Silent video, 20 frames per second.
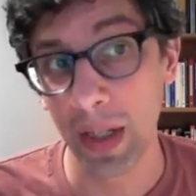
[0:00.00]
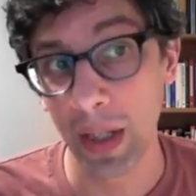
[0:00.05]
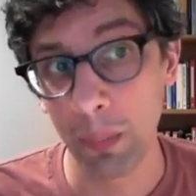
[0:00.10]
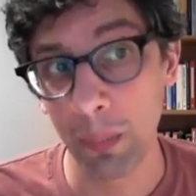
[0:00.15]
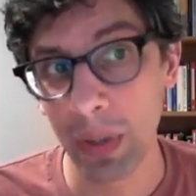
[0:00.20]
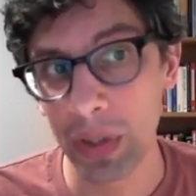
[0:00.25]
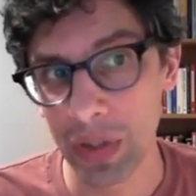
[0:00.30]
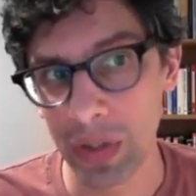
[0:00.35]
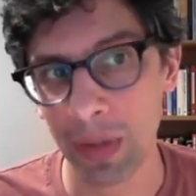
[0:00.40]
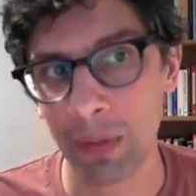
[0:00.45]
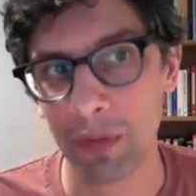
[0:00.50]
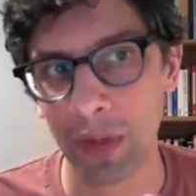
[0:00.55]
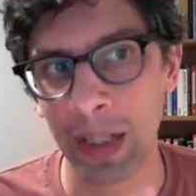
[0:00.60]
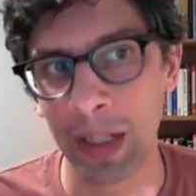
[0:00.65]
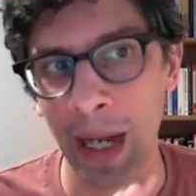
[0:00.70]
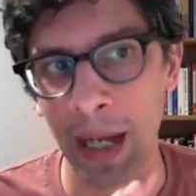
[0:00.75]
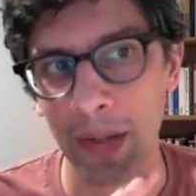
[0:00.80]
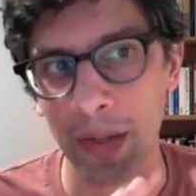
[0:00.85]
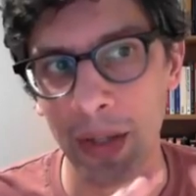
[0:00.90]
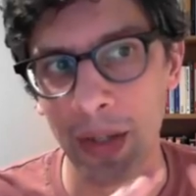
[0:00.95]
And we shouldn't
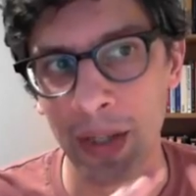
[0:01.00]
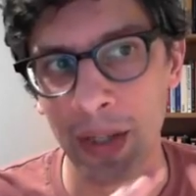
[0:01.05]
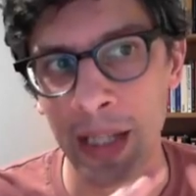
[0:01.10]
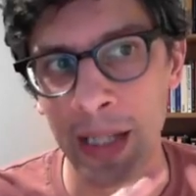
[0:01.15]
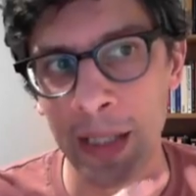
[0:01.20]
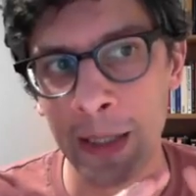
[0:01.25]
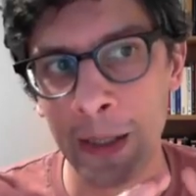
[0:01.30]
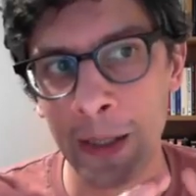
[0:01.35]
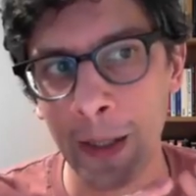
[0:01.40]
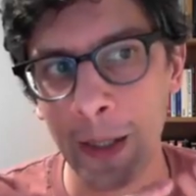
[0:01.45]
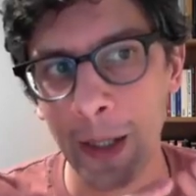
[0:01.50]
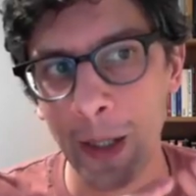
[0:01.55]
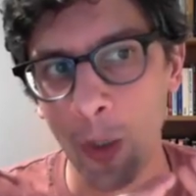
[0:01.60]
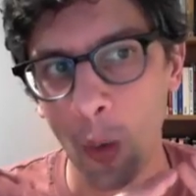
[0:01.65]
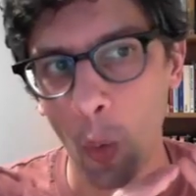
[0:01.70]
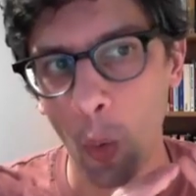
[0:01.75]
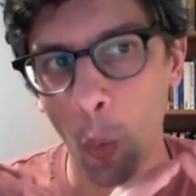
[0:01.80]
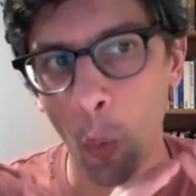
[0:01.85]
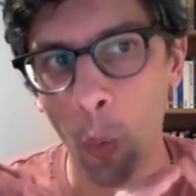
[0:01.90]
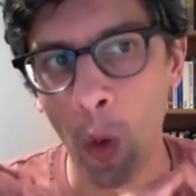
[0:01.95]
forget that the
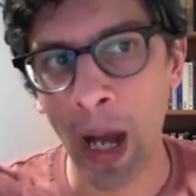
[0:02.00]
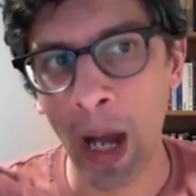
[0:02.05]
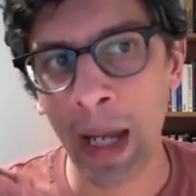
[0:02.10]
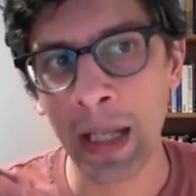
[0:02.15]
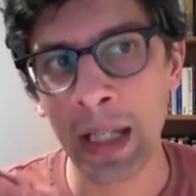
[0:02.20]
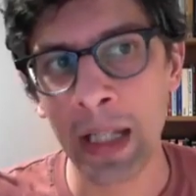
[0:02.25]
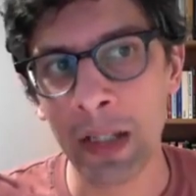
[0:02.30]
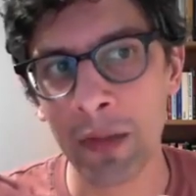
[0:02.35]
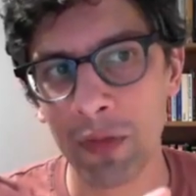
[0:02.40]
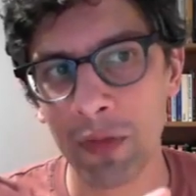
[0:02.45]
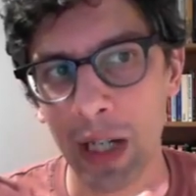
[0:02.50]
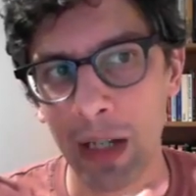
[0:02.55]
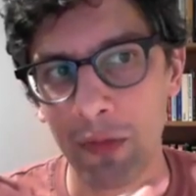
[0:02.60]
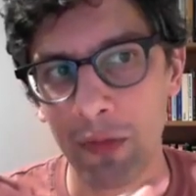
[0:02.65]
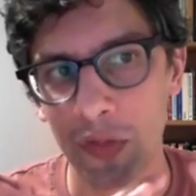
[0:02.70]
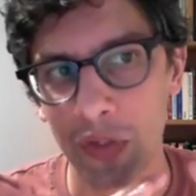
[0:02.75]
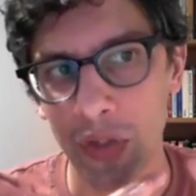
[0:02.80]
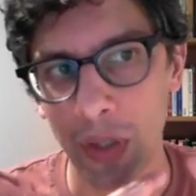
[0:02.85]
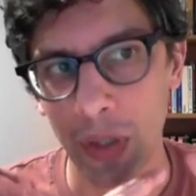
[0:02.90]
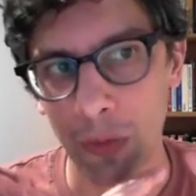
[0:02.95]
wave
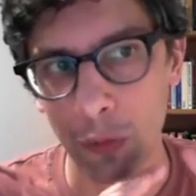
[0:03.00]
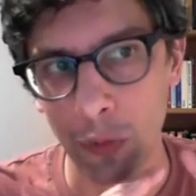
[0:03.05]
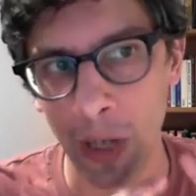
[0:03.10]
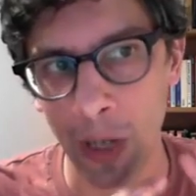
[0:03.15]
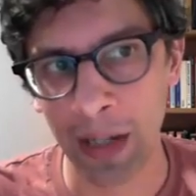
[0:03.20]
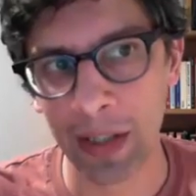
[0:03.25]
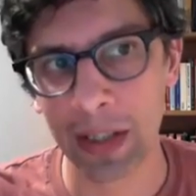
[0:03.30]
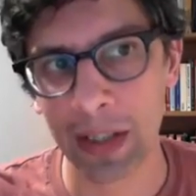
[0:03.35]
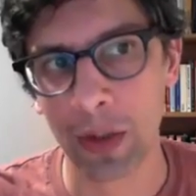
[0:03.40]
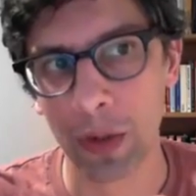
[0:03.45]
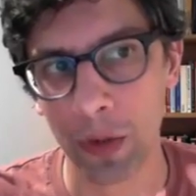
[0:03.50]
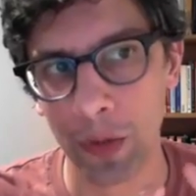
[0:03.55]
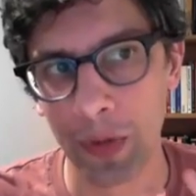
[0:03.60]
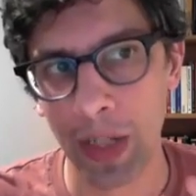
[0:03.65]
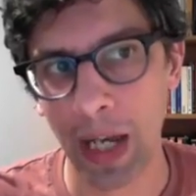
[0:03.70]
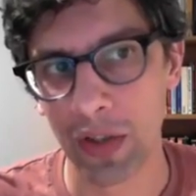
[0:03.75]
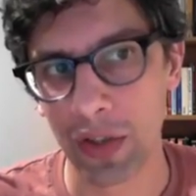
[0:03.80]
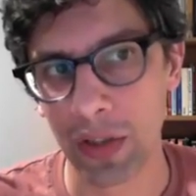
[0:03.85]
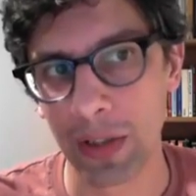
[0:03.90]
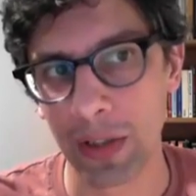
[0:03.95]
of sort of radical
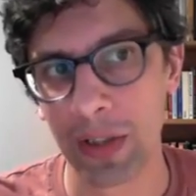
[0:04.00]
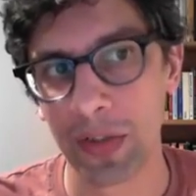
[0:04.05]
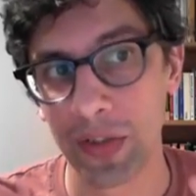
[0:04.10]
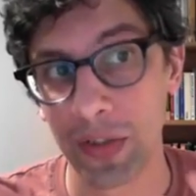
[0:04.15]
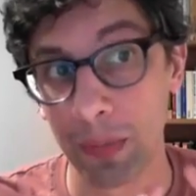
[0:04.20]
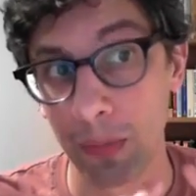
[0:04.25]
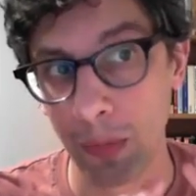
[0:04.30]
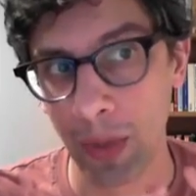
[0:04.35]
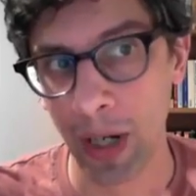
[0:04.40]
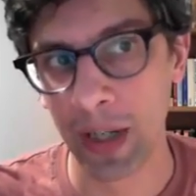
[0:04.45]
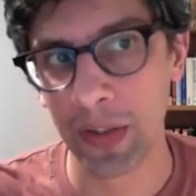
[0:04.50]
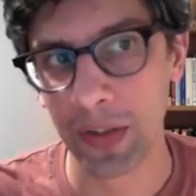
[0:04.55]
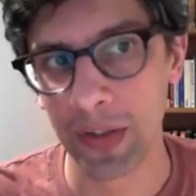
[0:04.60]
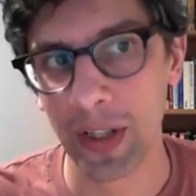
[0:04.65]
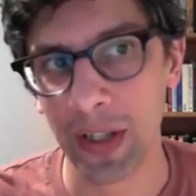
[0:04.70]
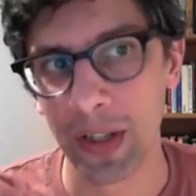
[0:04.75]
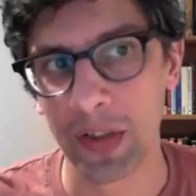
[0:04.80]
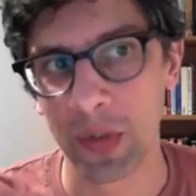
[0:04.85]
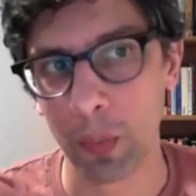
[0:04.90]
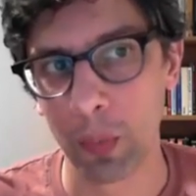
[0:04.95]
nationalists and
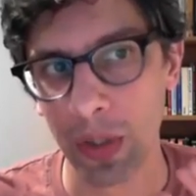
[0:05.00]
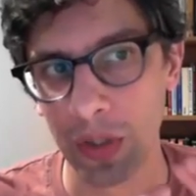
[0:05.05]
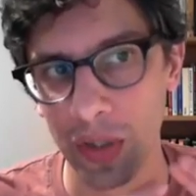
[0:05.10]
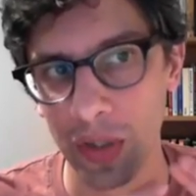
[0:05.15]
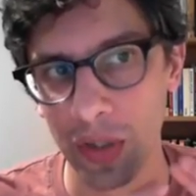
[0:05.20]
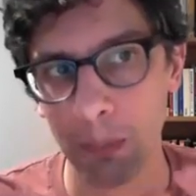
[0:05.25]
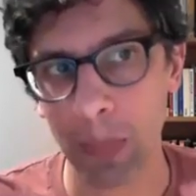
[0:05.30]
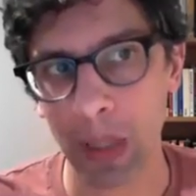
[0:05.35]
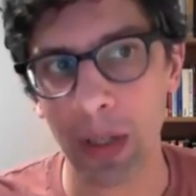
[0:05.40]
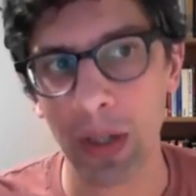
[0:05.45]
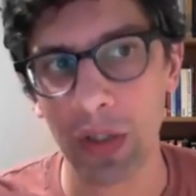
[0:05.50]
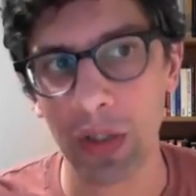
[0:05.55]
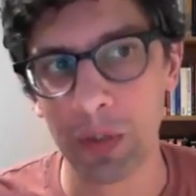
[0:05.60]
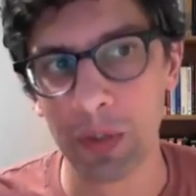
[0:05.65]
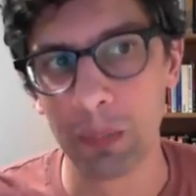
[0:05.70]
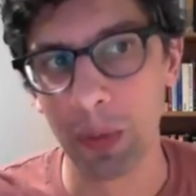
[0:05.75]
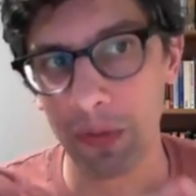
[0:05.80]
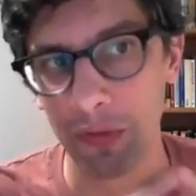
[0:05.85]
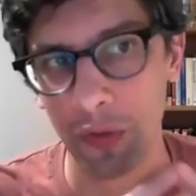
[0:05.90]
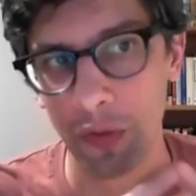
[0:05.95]
racists which emerged
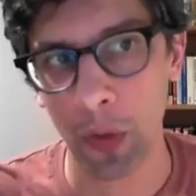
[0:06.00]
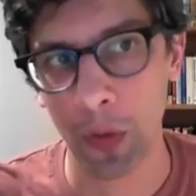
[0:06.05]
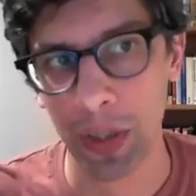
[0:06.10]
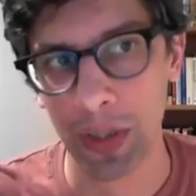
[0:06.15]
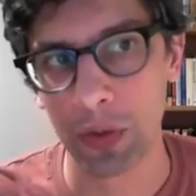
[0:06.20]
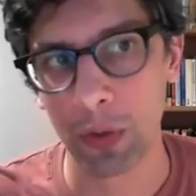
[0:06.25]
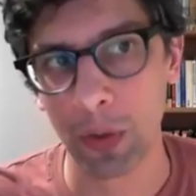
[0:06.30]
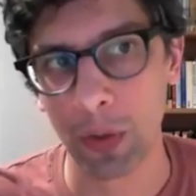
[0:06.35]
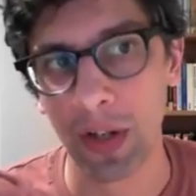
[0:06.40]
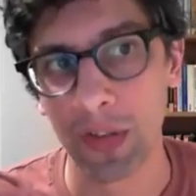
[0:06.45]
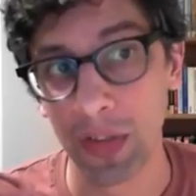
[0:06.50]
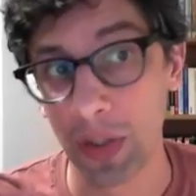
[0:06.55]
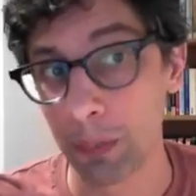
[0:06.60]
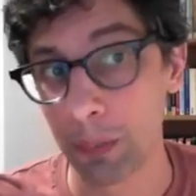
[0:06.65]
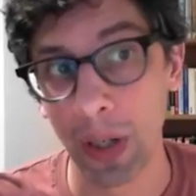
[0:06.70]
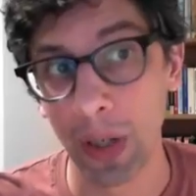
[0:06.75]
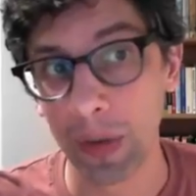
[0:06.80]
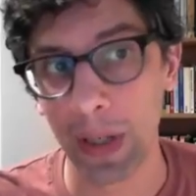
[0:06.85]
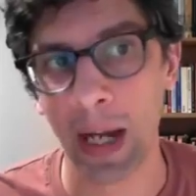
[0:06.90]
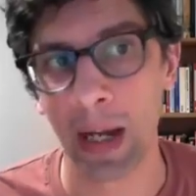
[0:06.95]
before this crisis
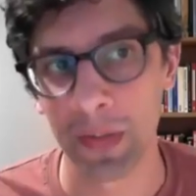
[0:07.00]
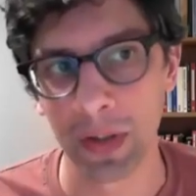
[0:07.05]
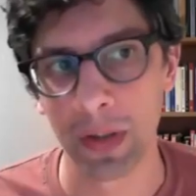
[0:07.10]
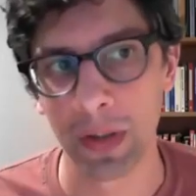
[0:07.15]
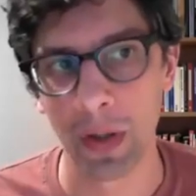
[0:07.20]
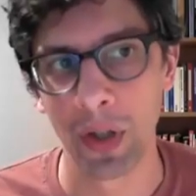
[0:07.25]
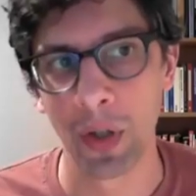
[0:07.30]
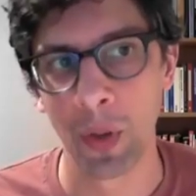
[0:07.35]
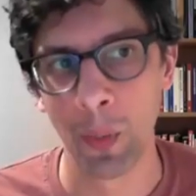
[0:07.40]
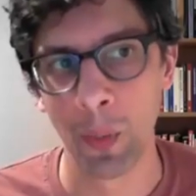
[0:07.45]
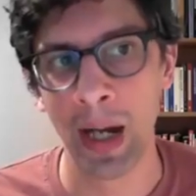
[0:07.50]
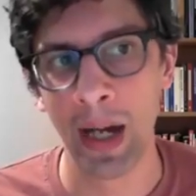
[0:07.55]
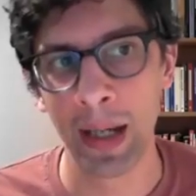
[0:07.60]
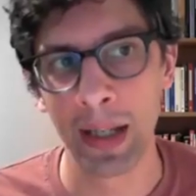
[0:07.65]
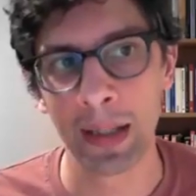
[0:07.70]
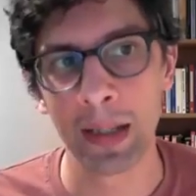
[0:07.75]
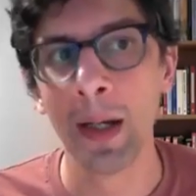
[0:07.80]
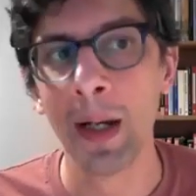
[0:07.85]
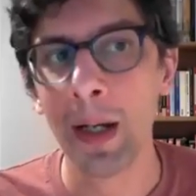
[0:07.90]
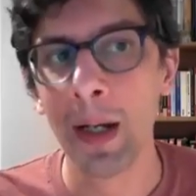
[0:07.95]
broke hasn't gone away.